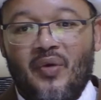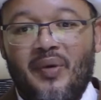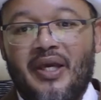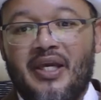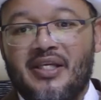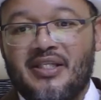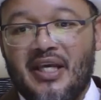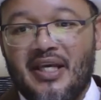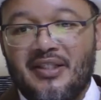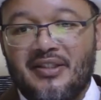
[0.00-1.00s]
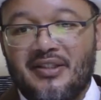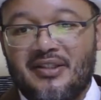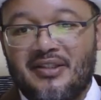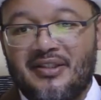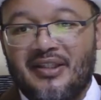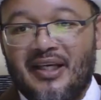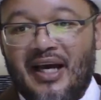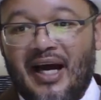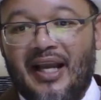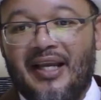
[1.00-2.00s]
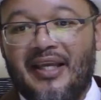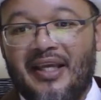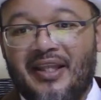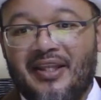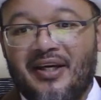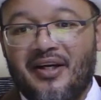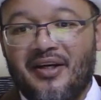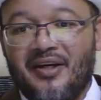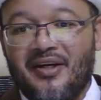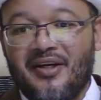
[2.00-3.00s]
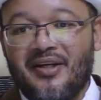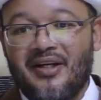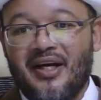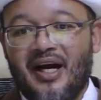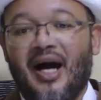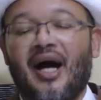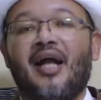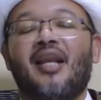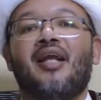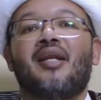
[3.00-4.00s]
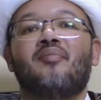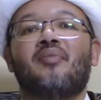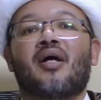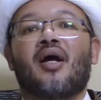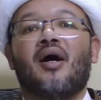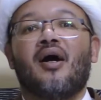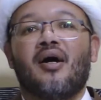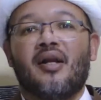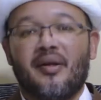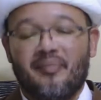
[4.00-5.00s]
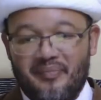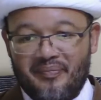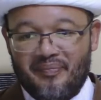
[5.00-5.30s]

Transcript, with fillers: where he says, Al-Ithar a'la al-makarim